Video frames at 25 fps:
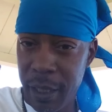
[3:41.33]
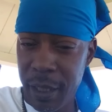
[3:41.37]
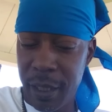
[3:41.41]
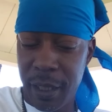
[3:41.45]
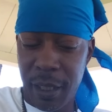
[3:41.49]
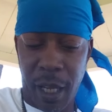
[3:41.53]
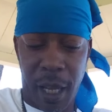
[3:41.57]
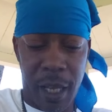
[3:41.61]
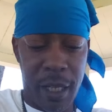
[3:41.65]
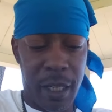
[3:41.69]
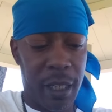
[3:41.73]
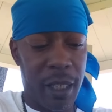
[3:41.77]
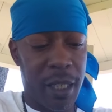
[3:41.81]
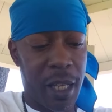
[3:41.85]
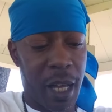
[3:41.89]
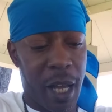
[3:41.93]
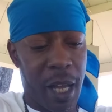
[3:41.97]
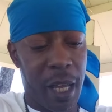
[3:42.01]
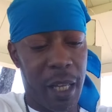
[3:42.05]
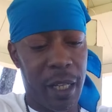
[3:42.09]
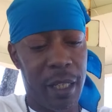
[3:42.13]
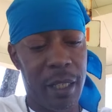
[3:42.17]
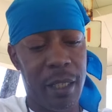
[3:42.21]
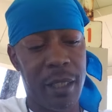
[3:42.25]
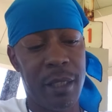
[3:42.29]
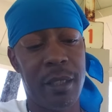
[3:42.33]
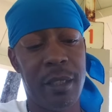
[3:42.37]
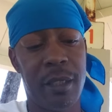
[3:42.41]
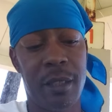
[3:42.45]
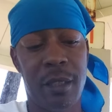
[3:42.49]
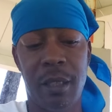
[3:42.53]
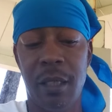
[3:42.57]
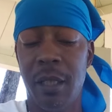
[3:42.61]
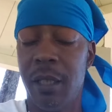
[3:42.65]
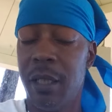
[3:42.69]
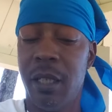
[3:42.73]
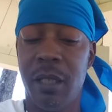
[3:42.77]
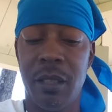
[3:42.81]
insight, and
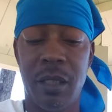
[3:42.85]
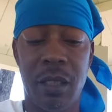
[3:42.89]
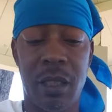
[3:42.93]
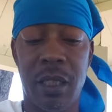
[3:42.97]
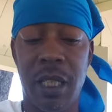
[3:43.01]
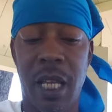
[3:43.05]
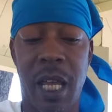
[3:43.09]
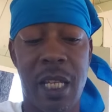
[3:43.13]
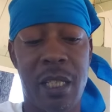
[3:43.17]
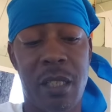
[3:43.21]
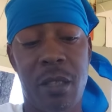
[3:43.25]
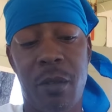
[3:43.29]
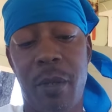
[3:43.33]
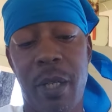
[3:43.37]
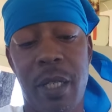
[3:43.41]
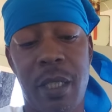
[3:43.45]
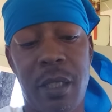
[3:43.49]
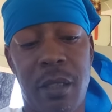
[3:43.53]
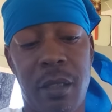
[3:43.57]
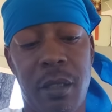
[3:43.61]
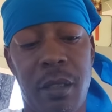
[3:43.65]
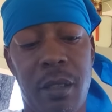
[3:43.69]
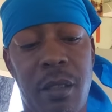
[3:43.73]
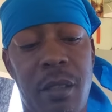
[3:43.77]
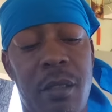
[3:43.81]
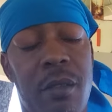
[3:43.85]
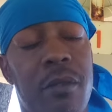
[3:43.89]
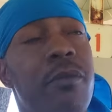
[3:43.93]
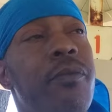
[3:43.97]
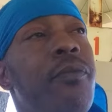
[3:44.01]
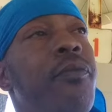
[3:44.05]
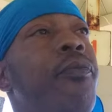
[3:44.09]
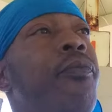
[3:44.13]
guidance. And just ask questions.